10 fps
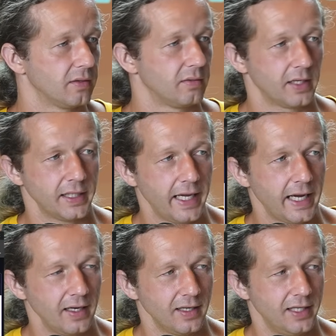Look at
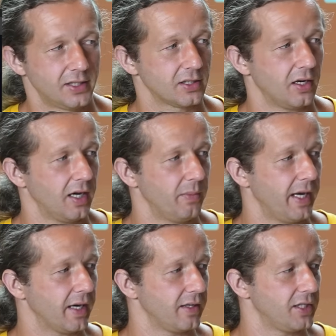that. It just
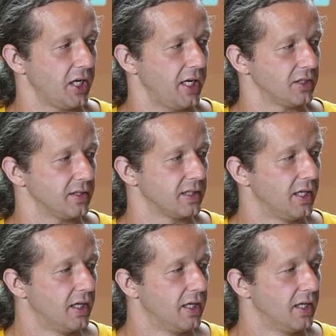automatically changes.